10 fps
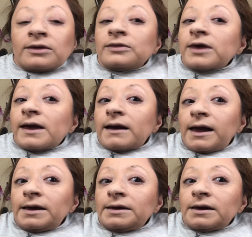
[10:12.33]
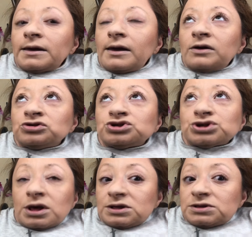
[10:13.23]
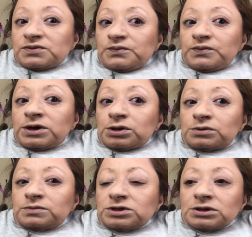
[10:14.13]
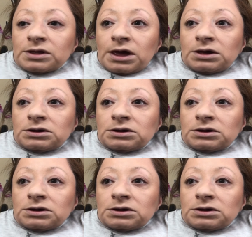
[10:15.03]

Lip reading: that I just filmed like